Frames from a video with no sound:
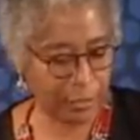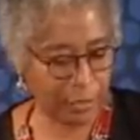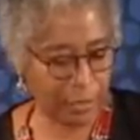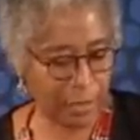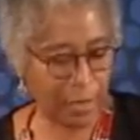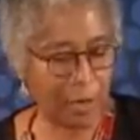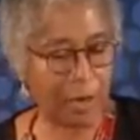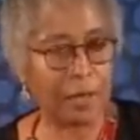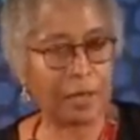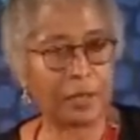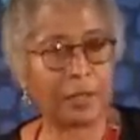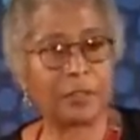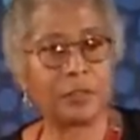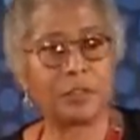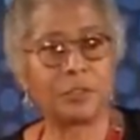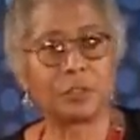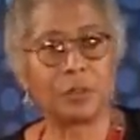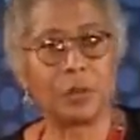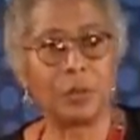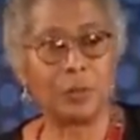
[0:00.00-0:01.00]
your heart
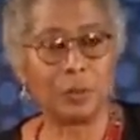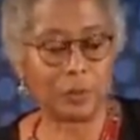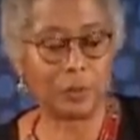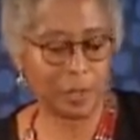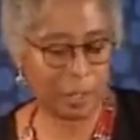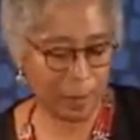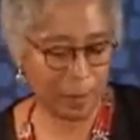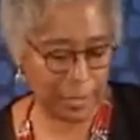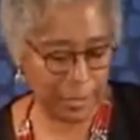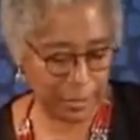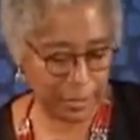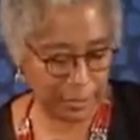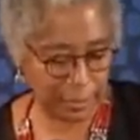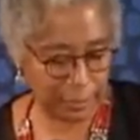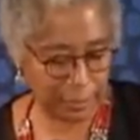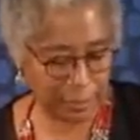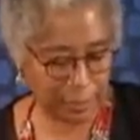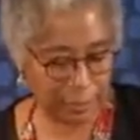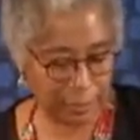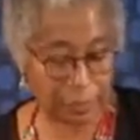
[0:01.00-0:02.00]
and soul
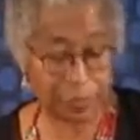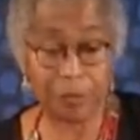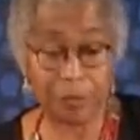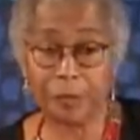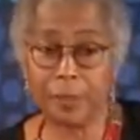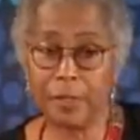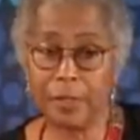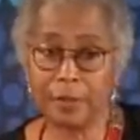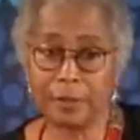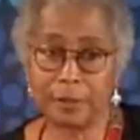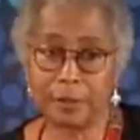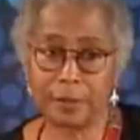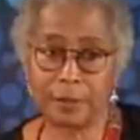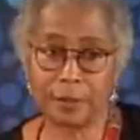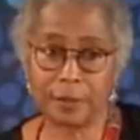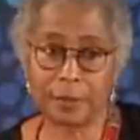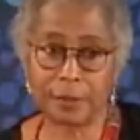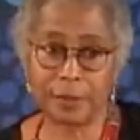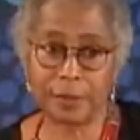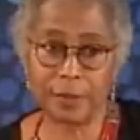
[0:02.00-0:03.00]
coming through it,
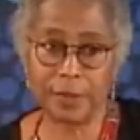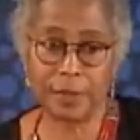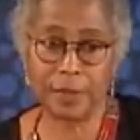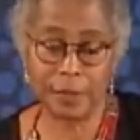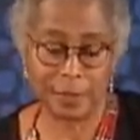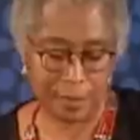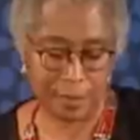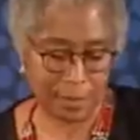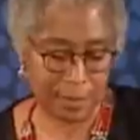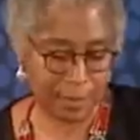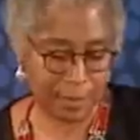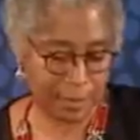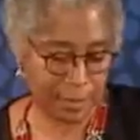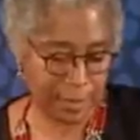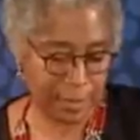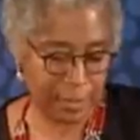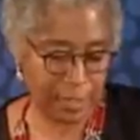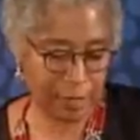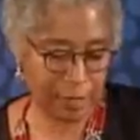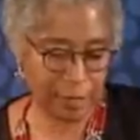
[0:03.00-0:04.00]

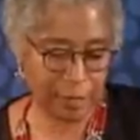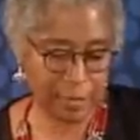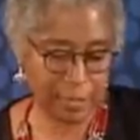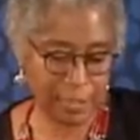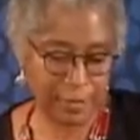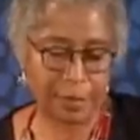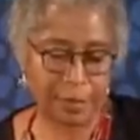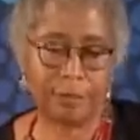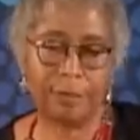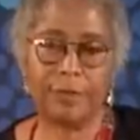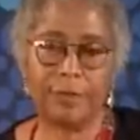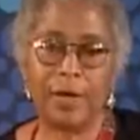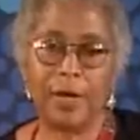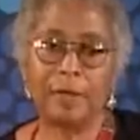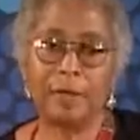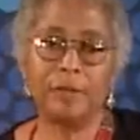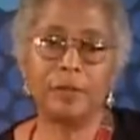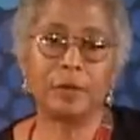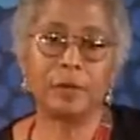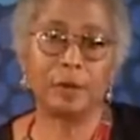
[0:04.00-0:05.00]
even as a
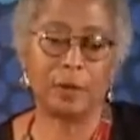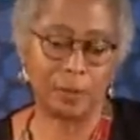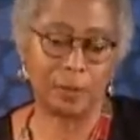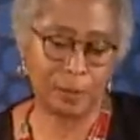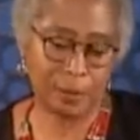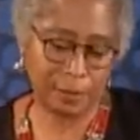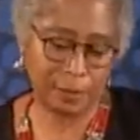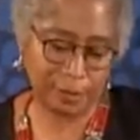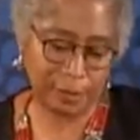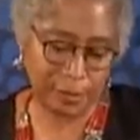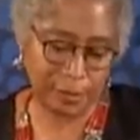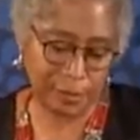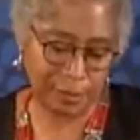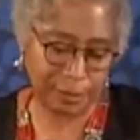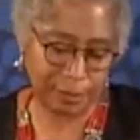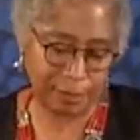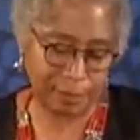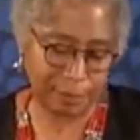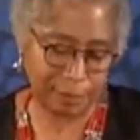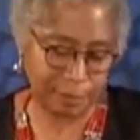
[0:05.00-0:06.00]
five-year-old,
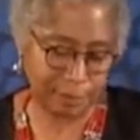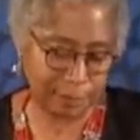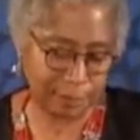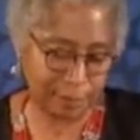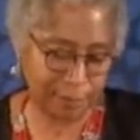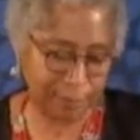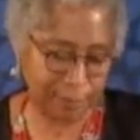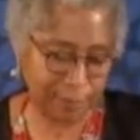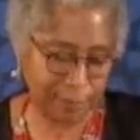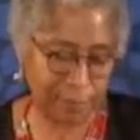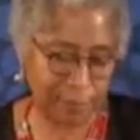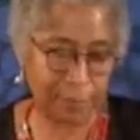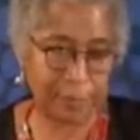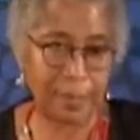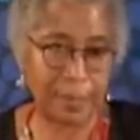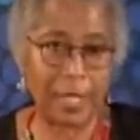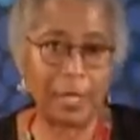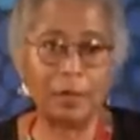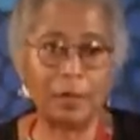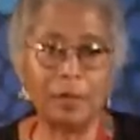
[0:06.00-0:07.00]

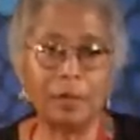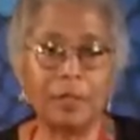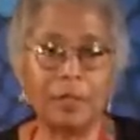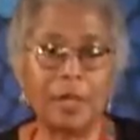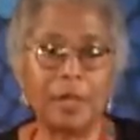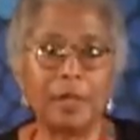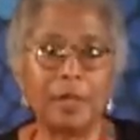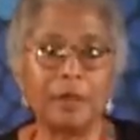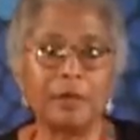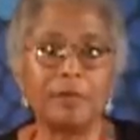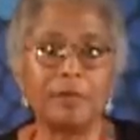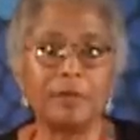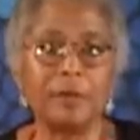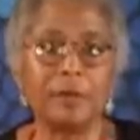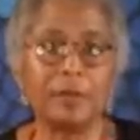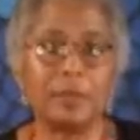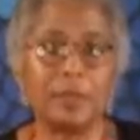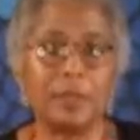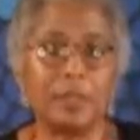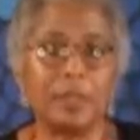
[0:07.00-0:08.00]
how could I
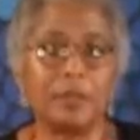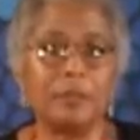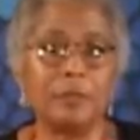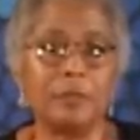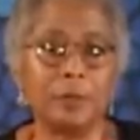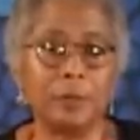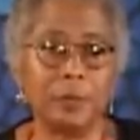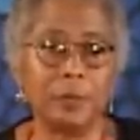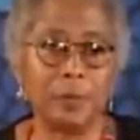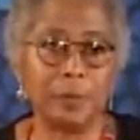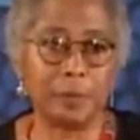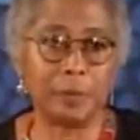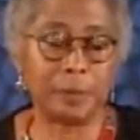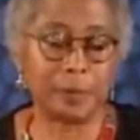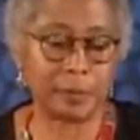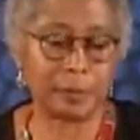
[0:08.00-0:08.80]
ever leave you?